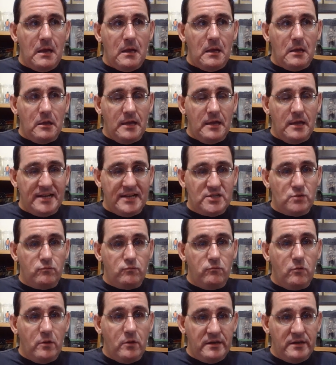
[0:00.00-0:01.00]
Lex
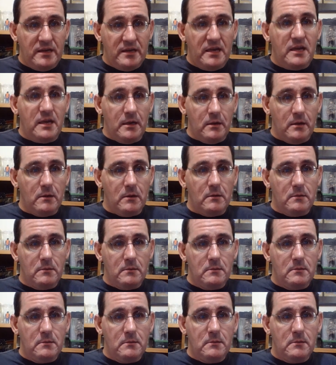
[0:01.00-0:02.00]
would kill
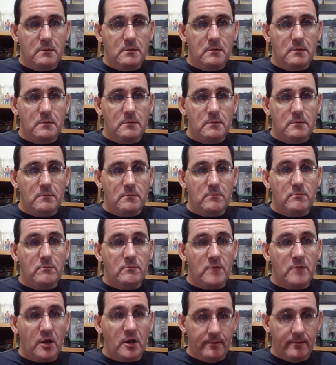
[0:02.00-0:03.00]

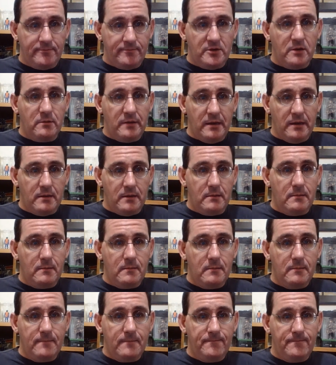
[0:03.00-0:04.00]
the Kryptonian,
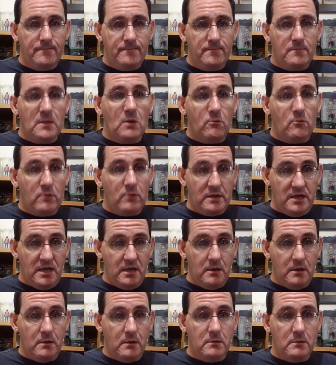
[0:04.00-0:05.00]
would
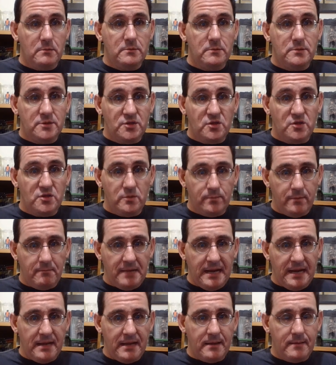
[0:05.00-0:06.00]
kill
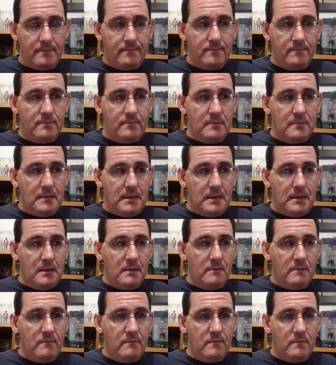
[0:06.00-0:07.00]
Superman,
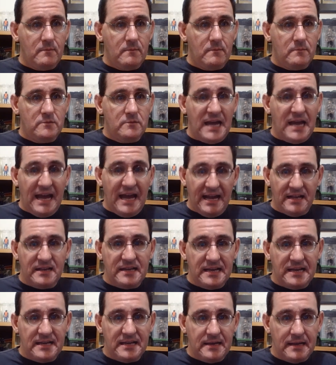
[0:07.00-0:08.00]
to aid
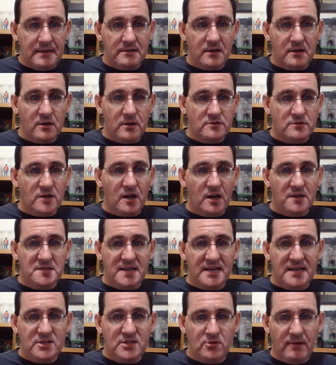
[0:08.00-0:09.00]
in
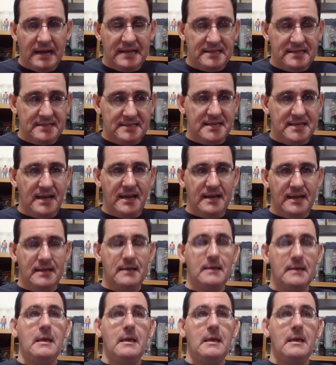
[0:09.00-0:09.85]
Darkseid's grand design.